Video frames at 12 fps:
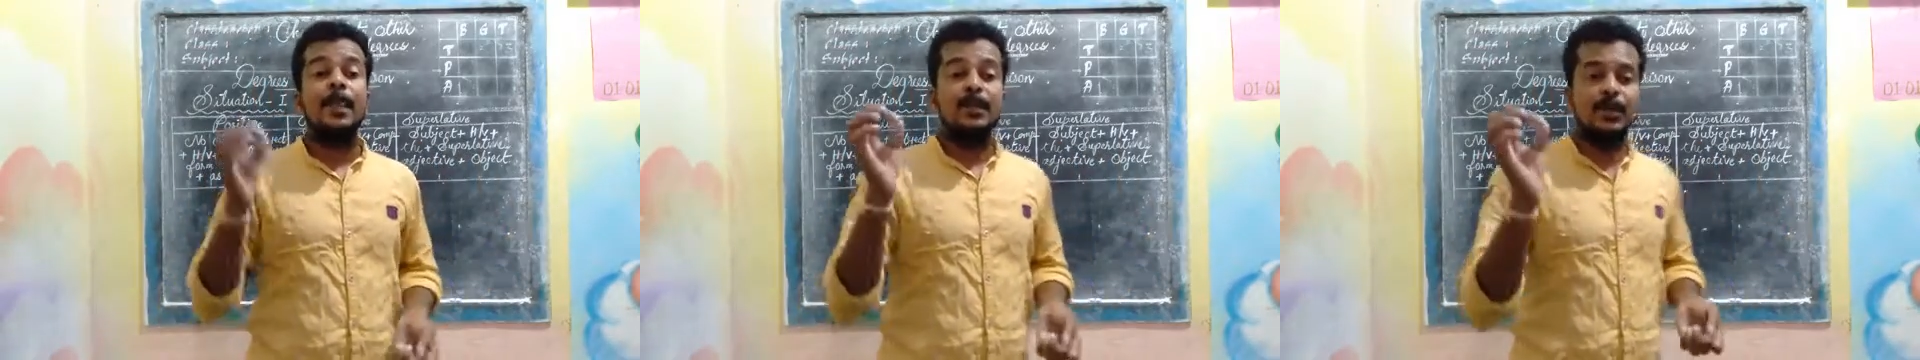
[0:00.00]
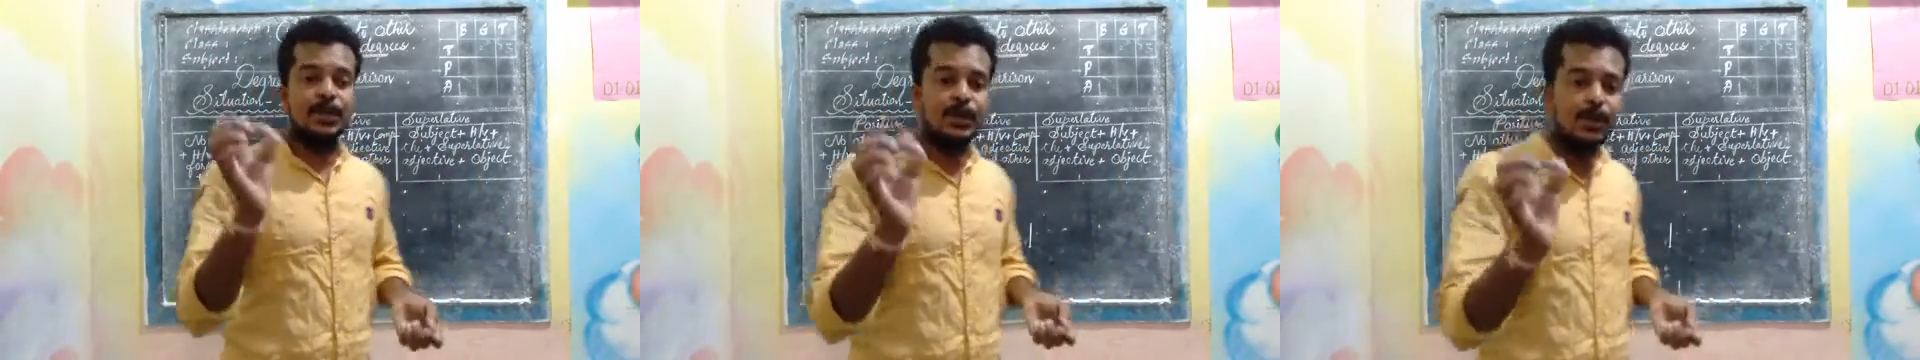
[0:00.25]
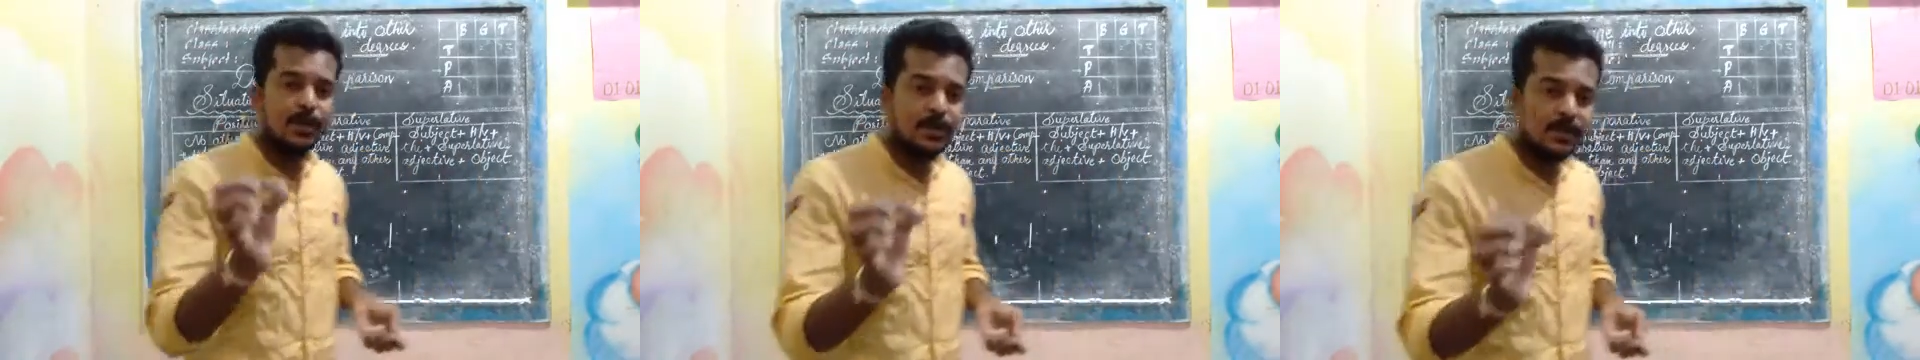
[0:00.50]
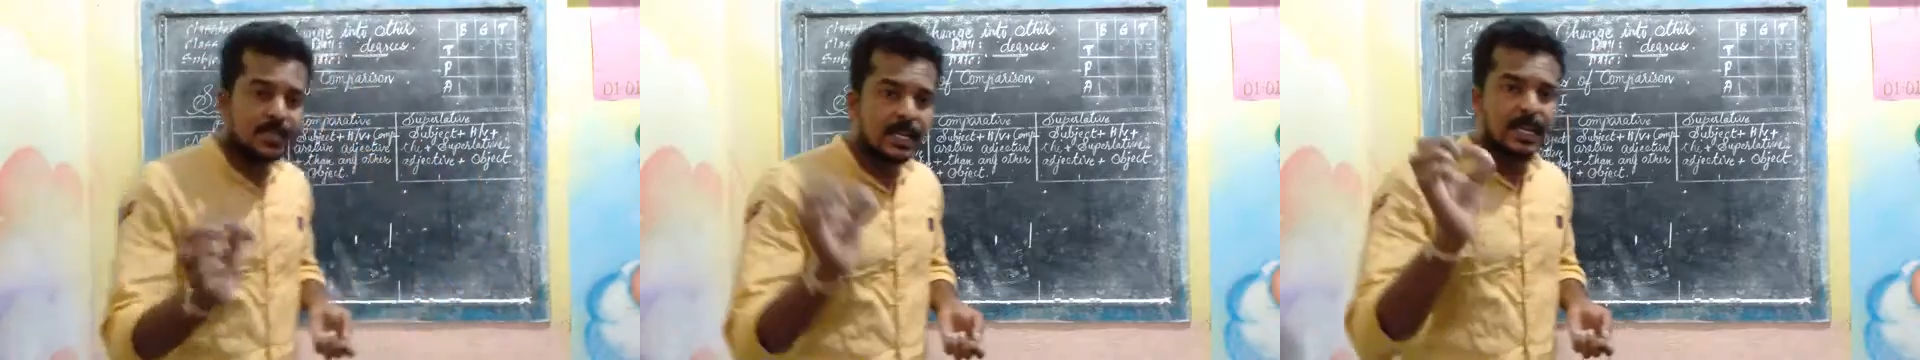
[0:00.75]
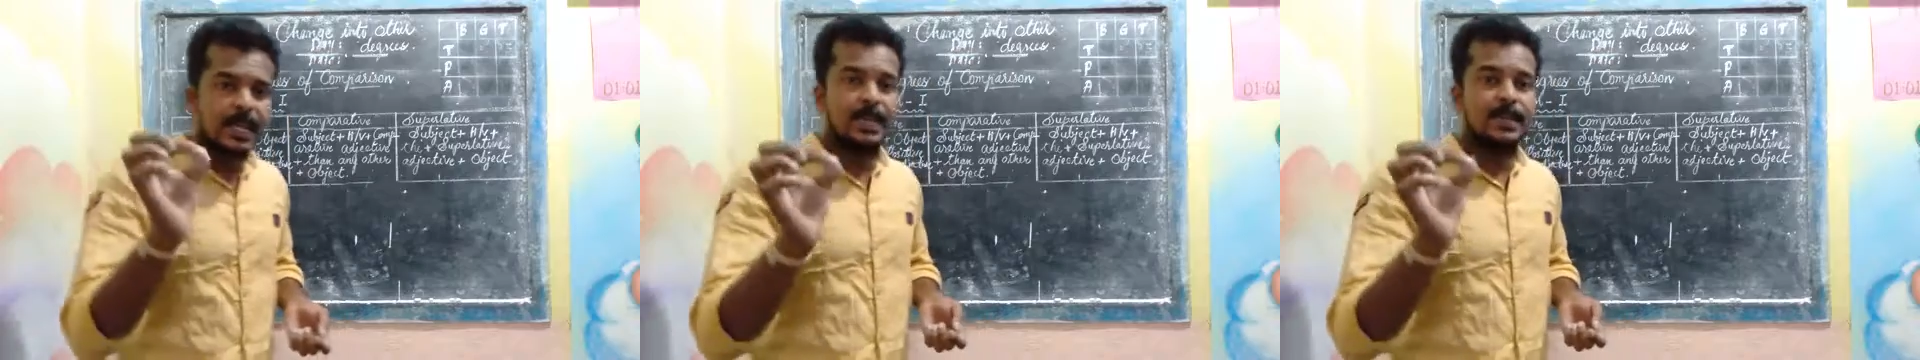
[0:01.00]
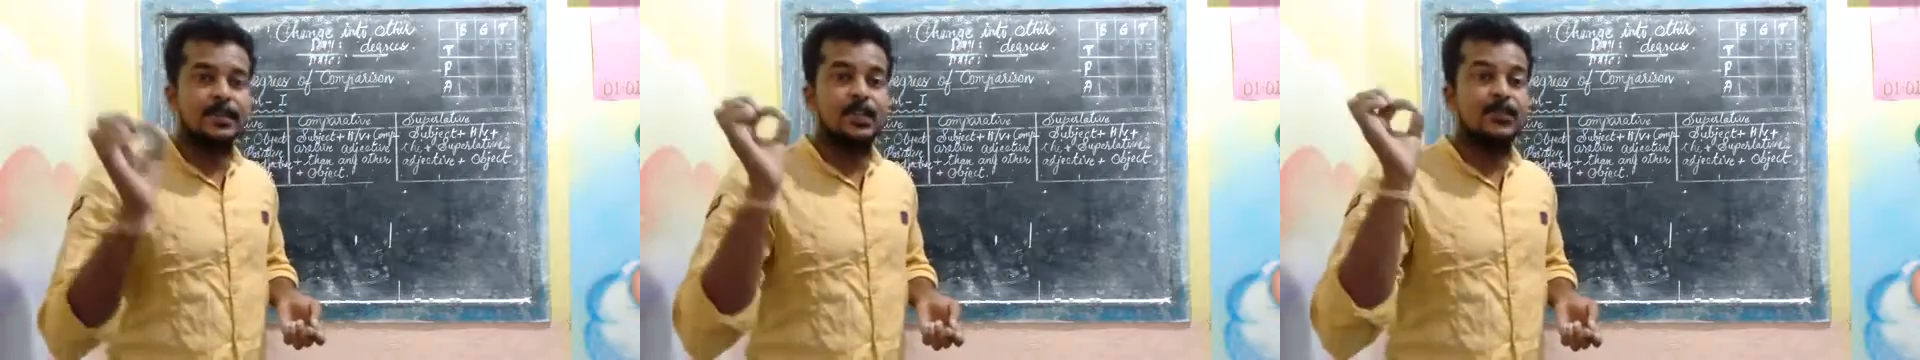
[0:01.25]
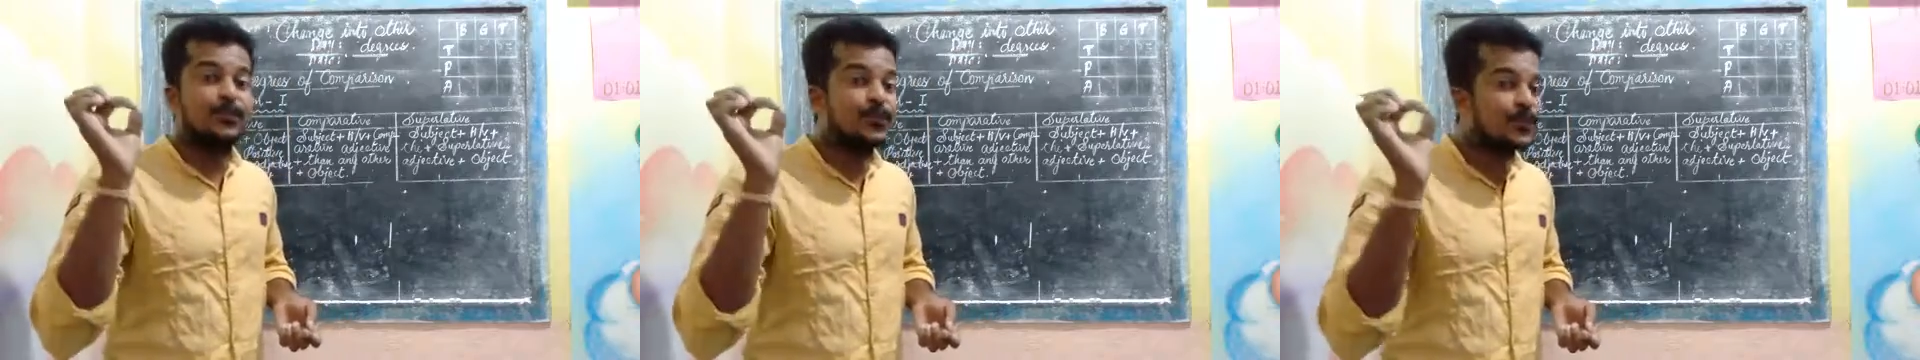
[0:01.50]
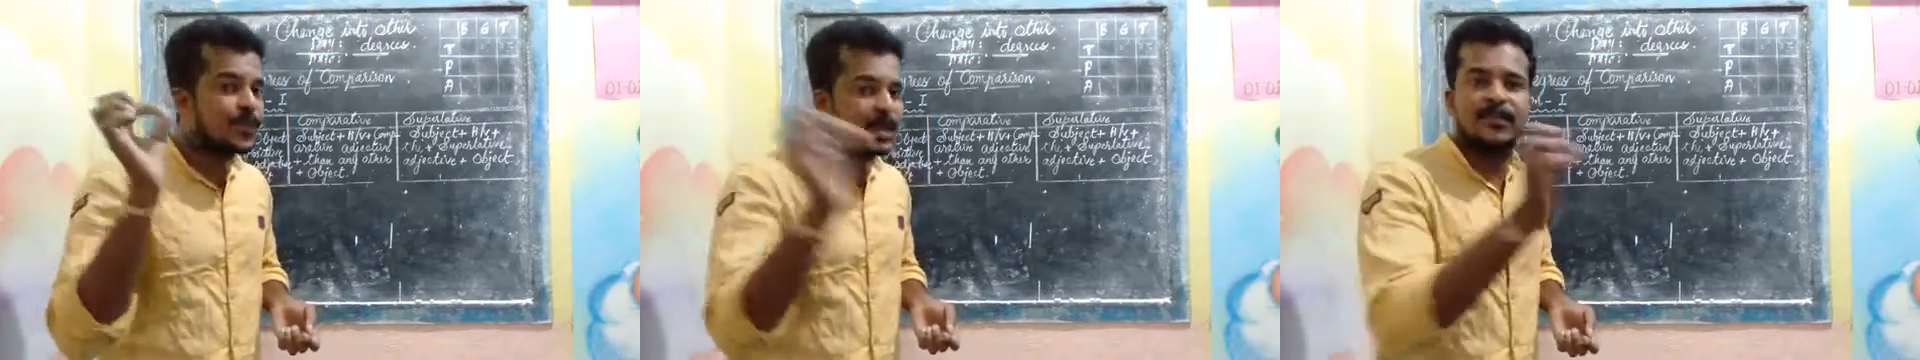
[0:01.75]
used in
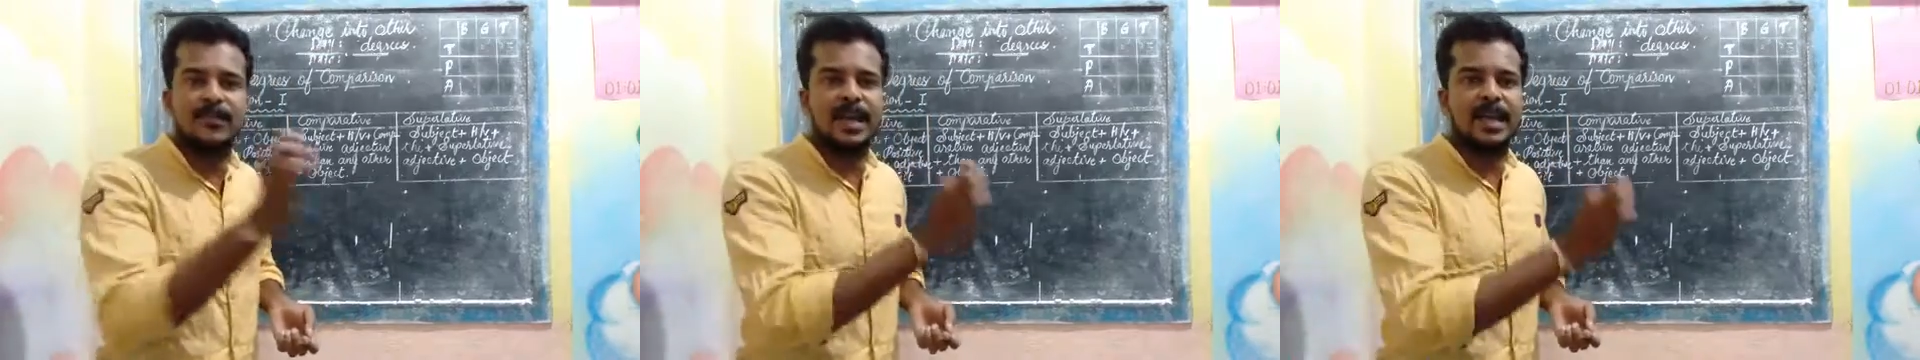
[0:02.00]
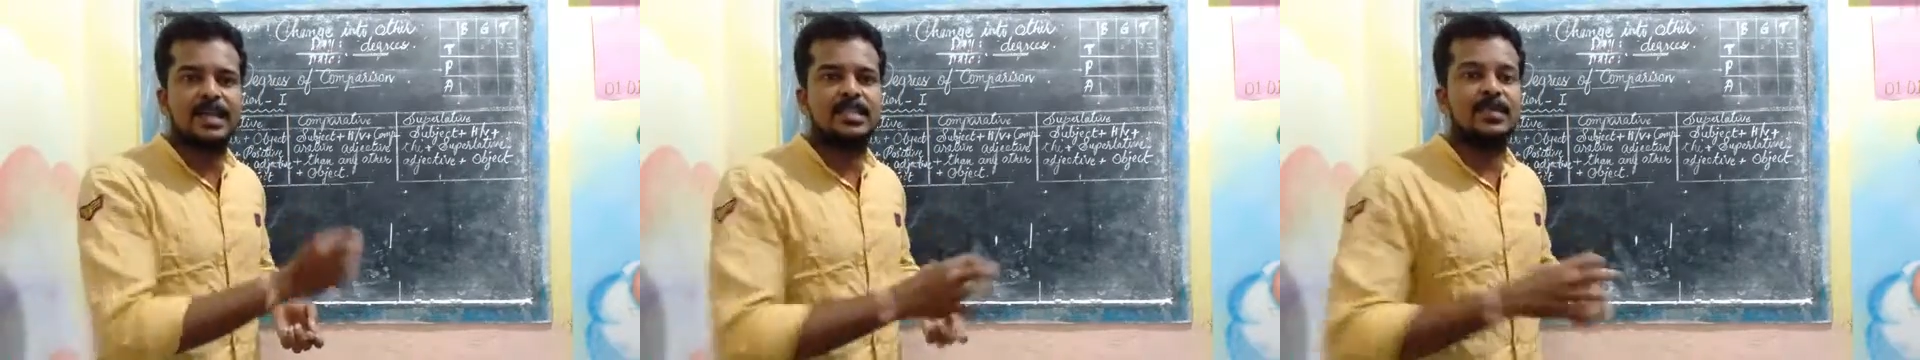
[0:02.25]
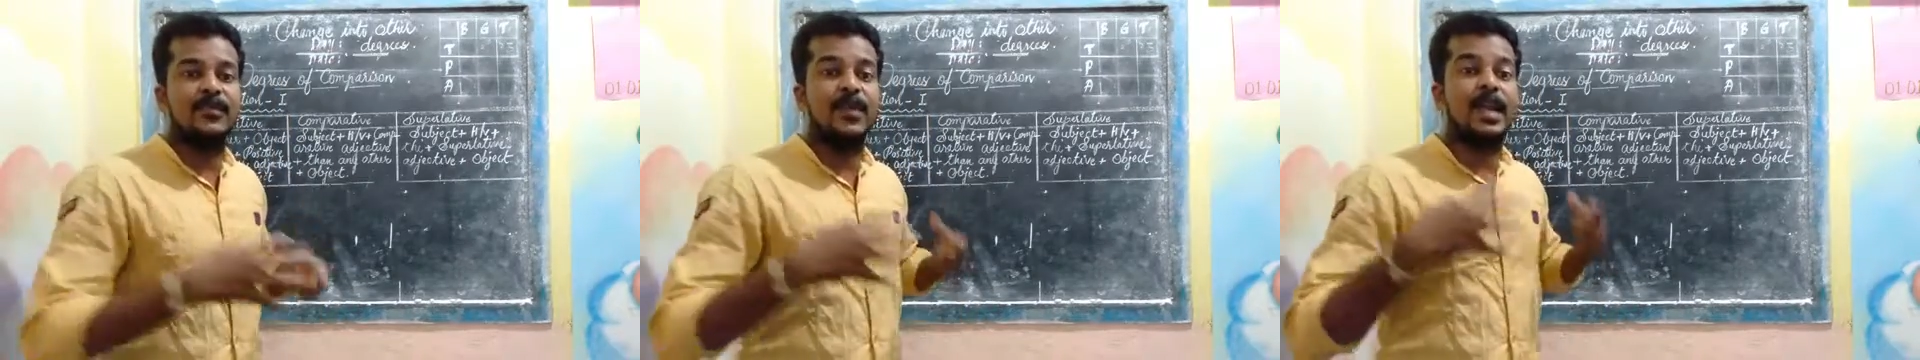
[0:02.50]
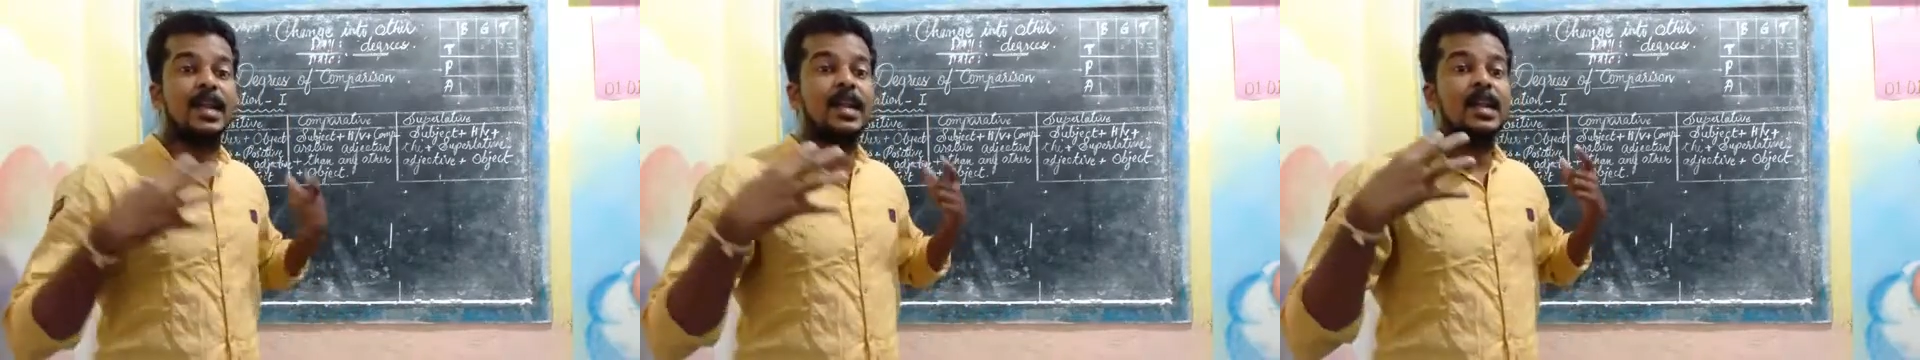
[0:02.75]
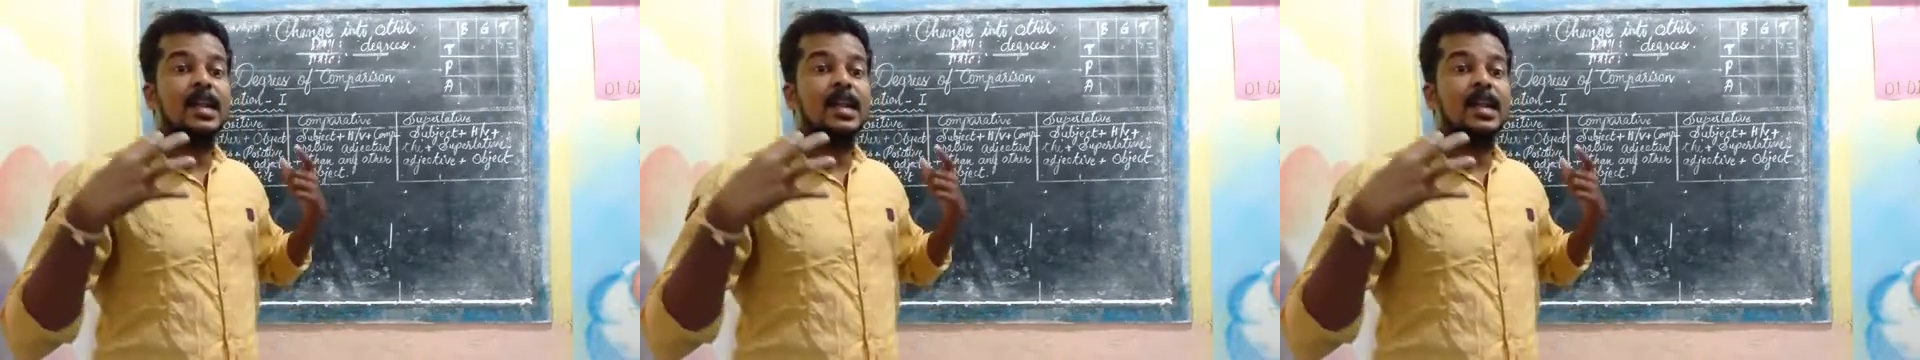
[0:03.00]
different ways when